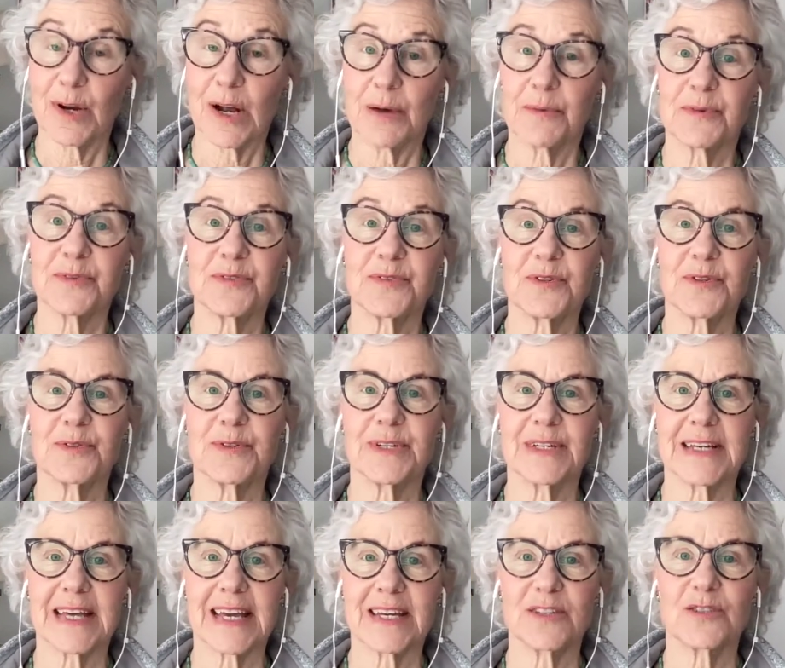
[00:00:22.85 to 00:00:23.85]
I was
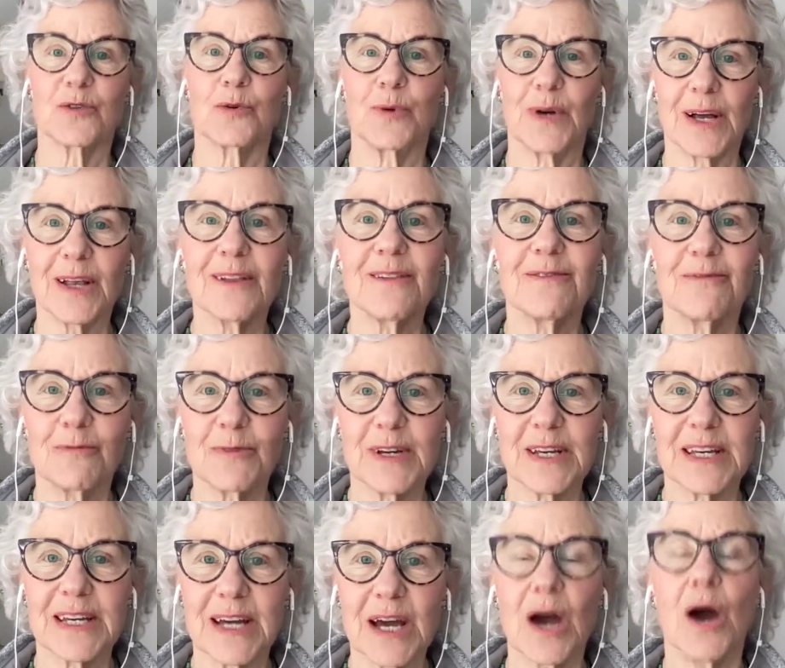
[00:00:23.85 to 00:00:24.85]
doing a
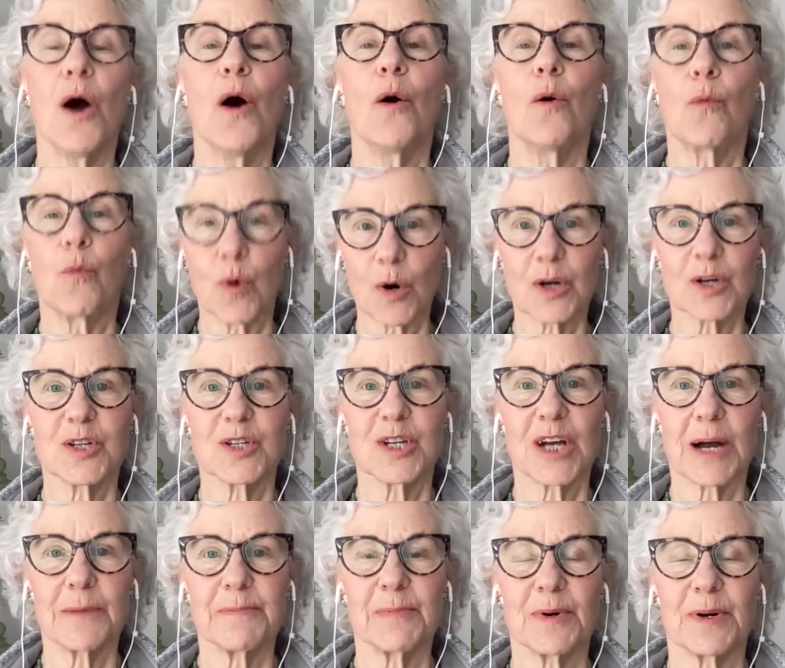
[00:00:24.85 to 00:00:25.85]
12-week
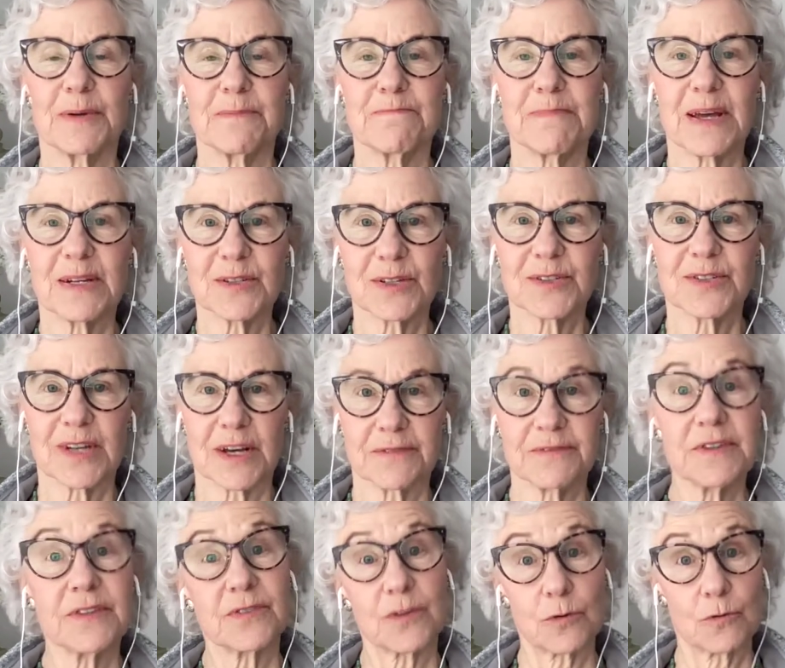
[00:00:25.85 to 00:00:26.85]
workshop on mental
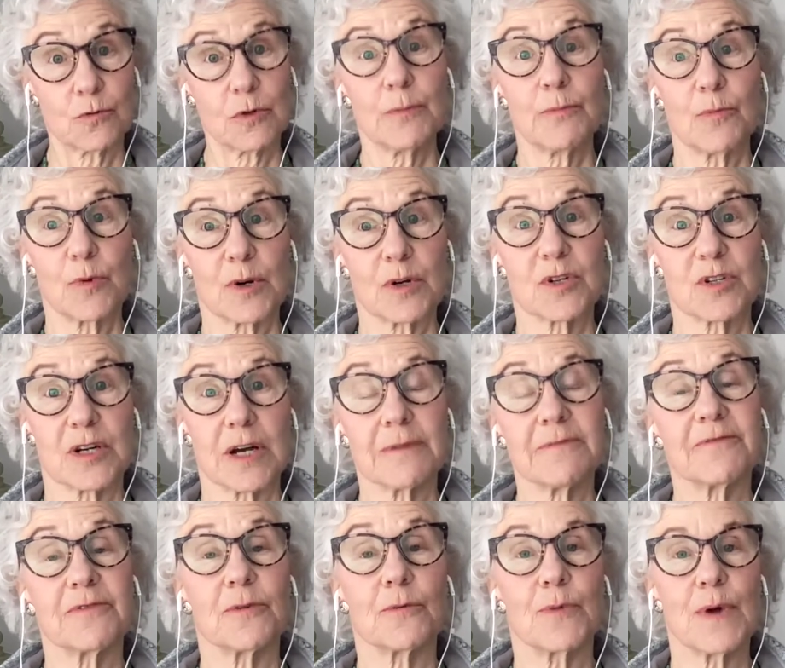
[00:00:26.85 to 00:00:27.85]
toughness, a group
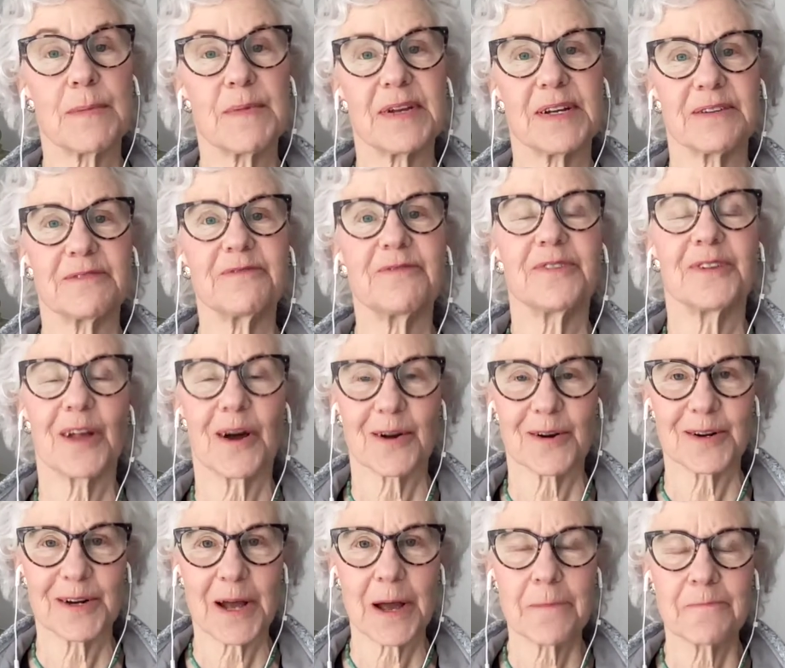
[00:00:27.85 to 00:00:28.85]
workshop for women in
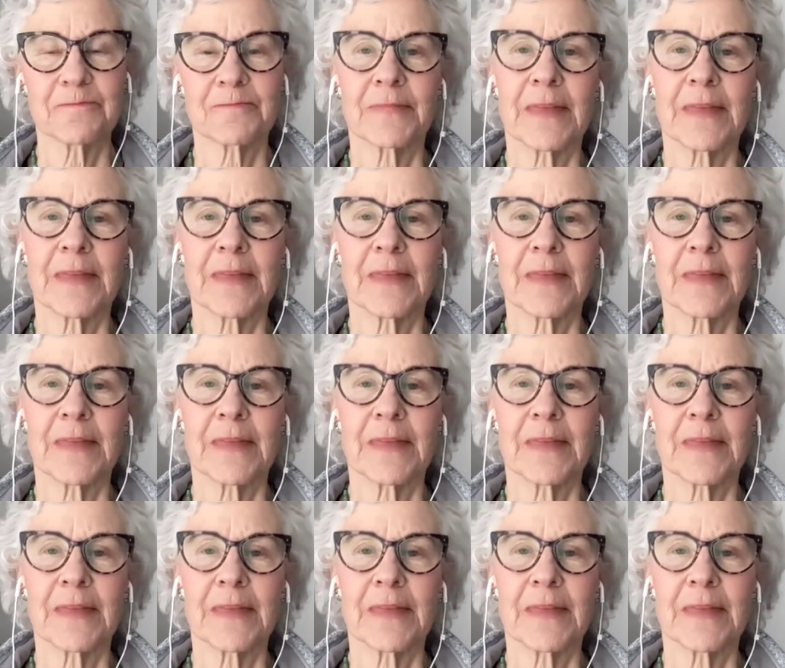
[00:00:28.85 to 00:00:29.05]
Florida,